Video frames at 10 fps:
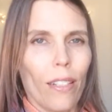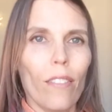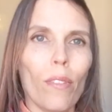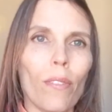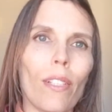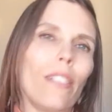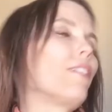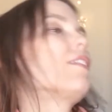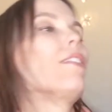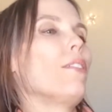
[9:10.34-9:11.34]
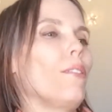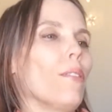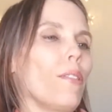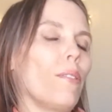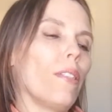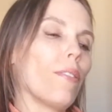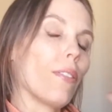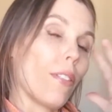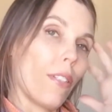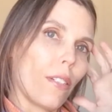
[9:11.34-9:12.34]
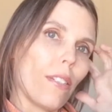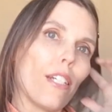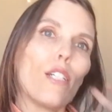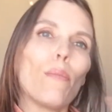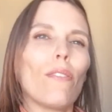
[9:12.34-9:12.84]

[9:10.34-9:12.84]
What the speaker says: I've been wanting to work with for a long time.